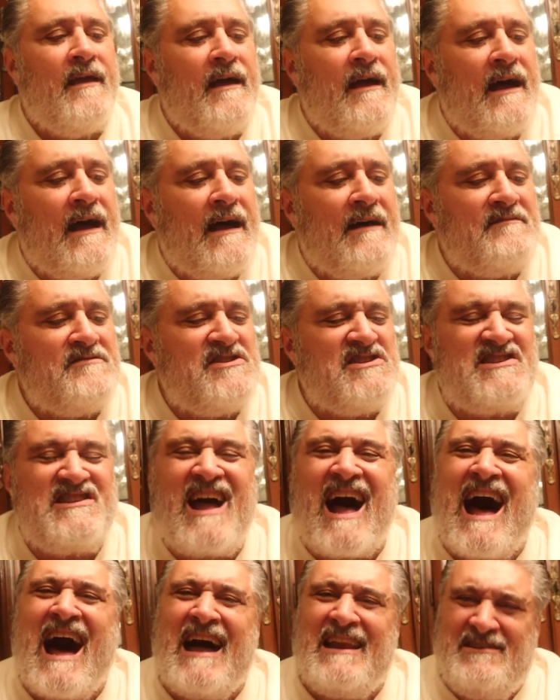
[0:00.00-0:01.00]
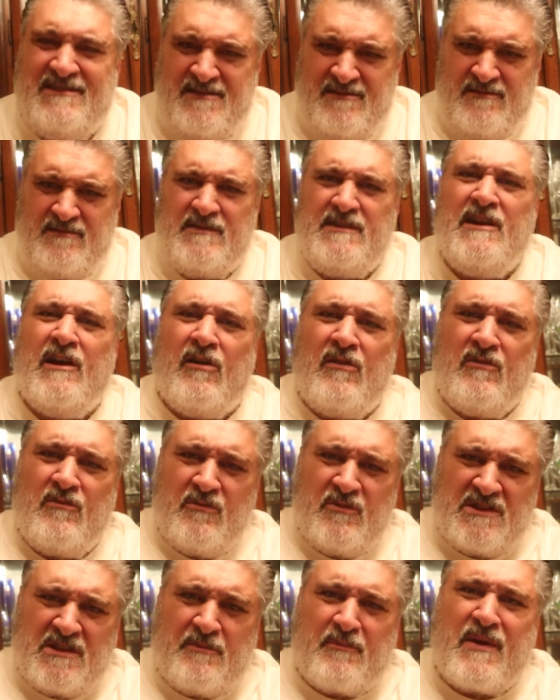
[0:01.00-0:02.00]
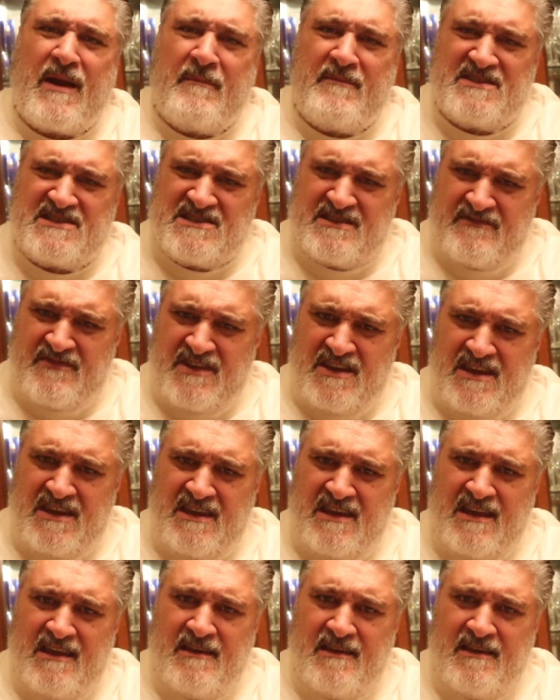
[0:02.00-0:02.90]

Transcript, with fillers: Uh, just odd, you know, with the premise of the,